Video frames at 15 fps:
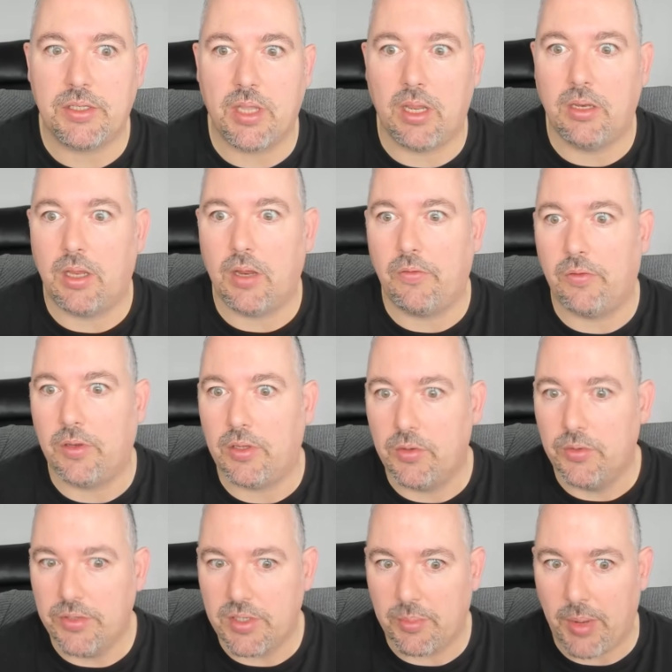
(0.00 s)
in different
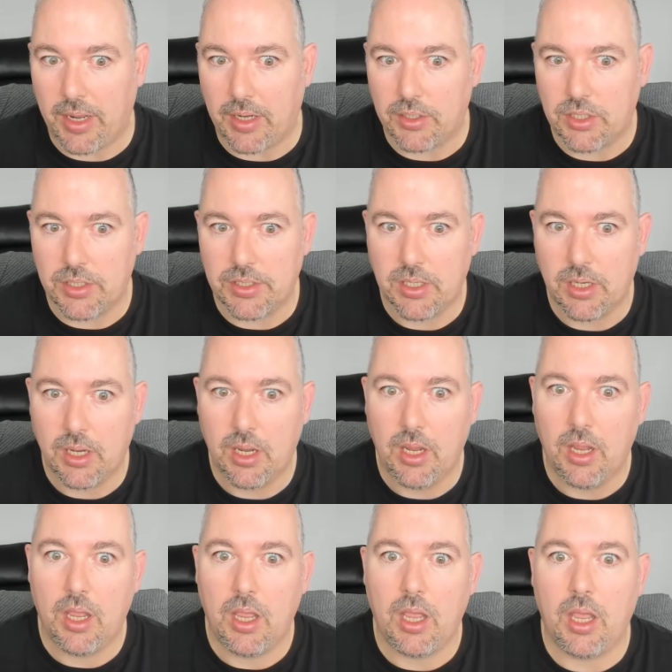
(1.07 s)
user packages.
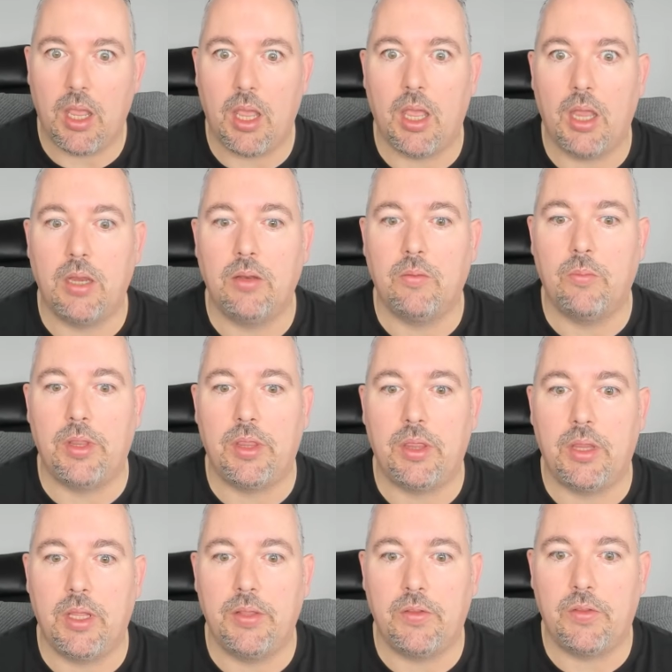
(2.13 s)
And with
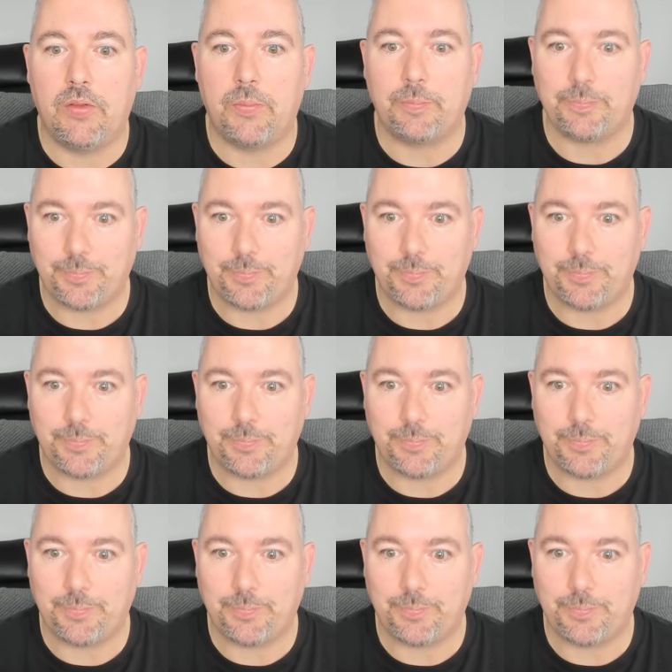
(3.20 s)
this,